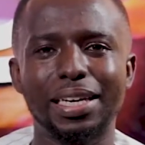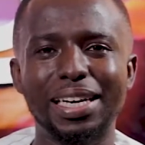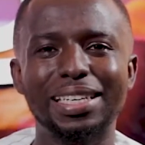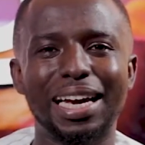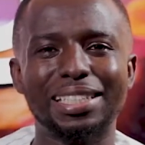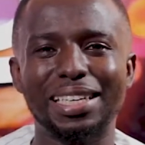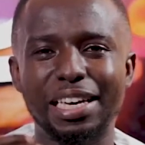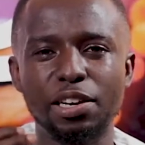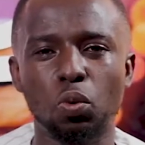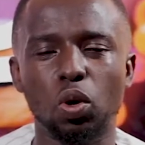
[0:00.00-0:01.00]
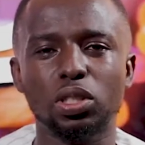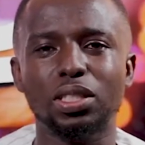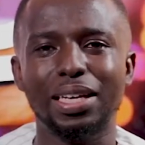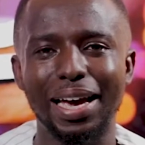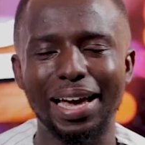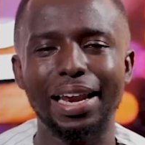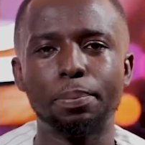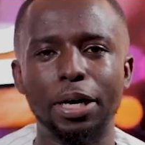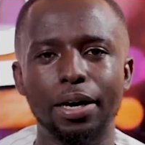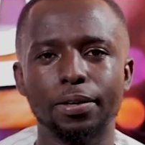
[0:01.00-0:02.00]
in that he was a
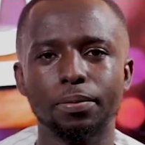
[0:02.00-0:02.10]
leper.